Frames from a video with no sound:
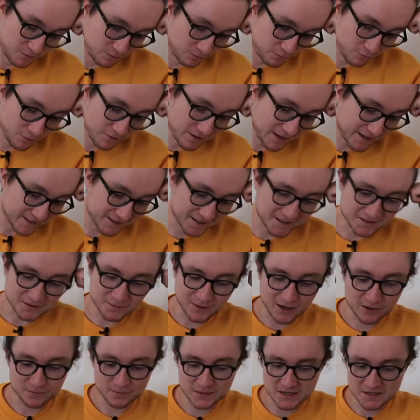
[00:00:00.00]
What that says
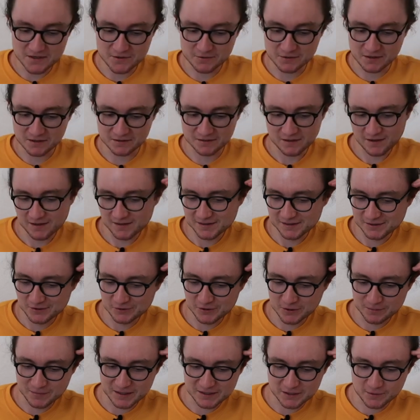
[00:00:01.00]
about me, you can uh, you
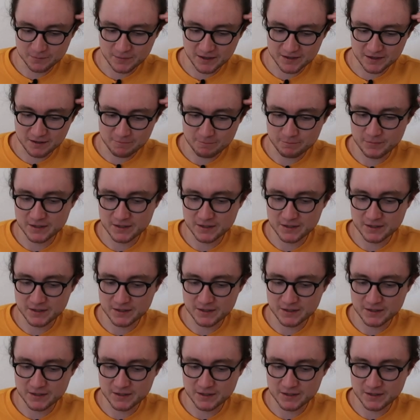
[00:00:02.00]
can make your mind up.